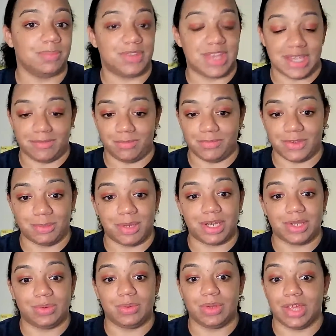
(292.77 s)
Take it from
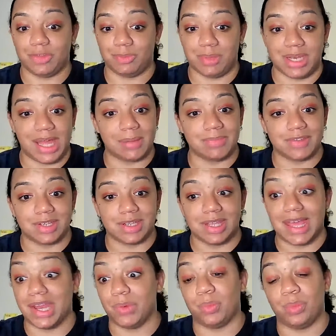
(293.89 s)
somebody who has been
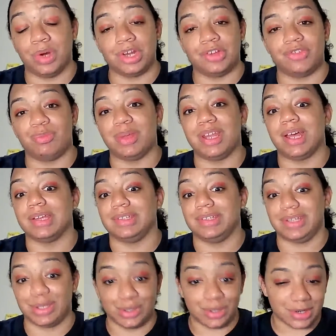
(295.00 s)
abstinent, and it would have been a
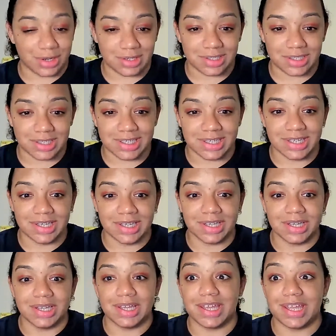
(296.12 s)
year
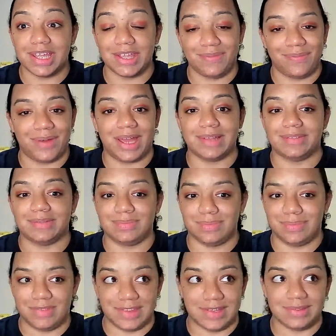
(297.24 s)
if I
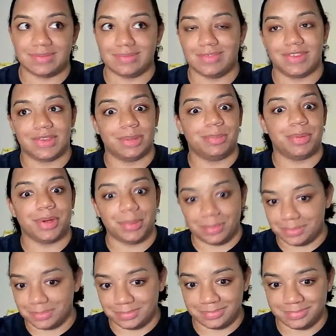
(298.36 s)
didn't slip up.